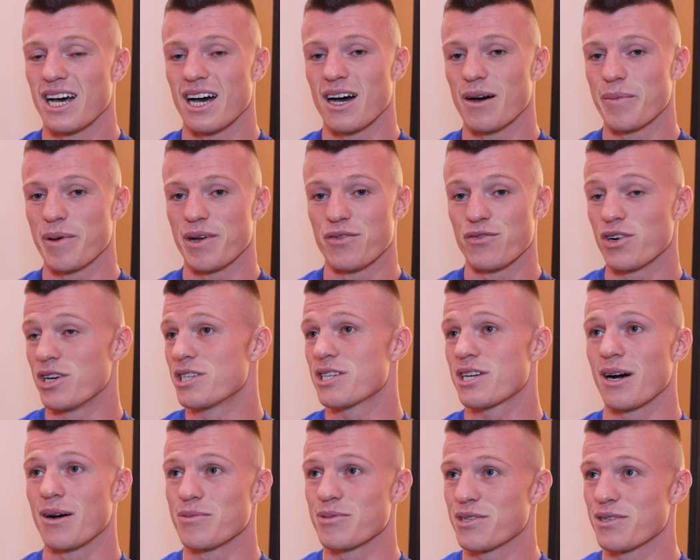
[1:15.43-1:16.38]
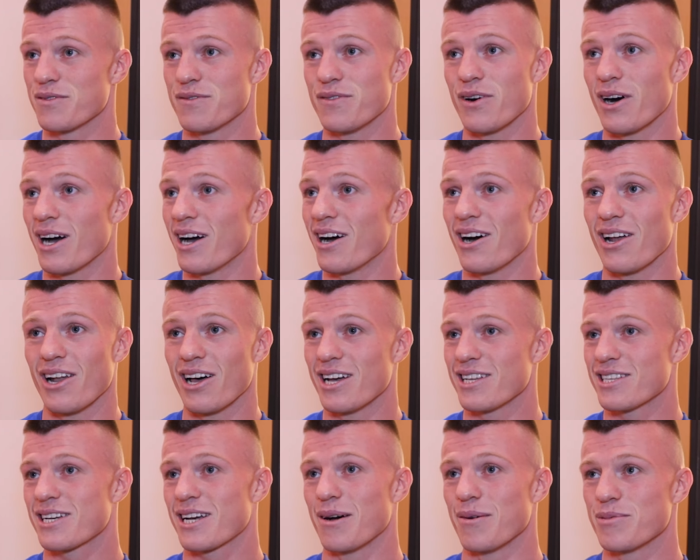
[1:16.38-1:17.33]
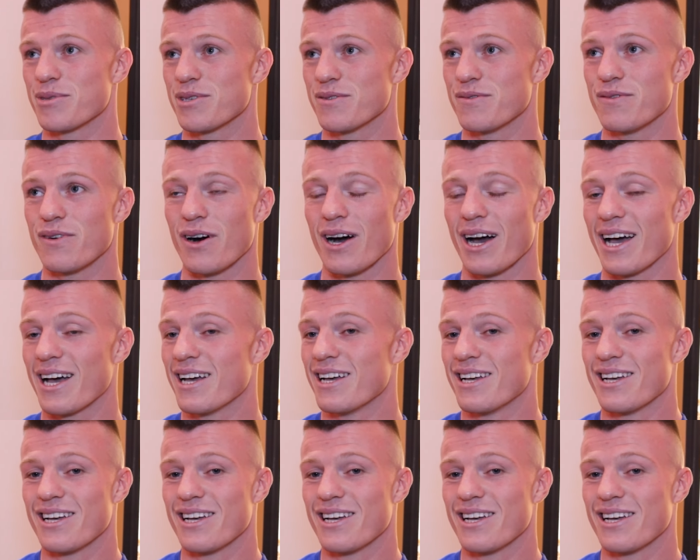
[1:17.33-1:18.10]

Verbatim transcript: I mean, Reece comes to fight. I like to come to fight.